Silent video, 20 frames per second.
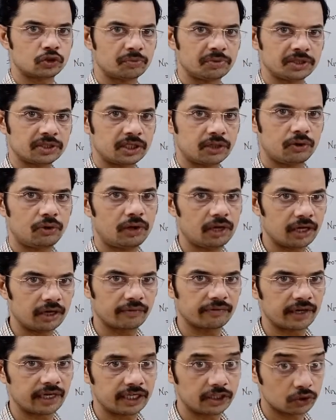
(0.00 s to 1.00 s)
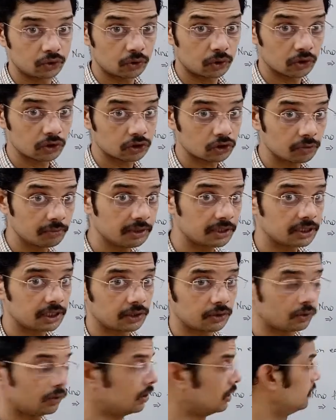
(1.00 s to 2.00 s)
should be 0 and y should also be
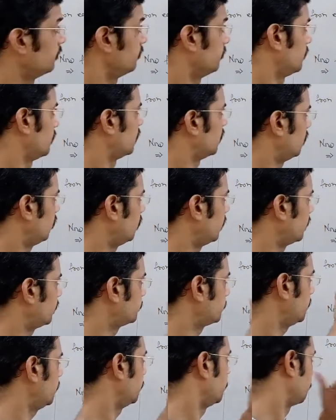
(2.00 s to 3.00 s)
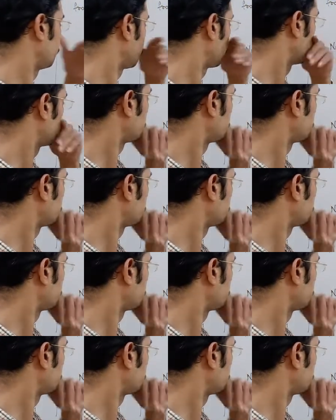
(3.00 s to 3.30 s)
0. Now let us see.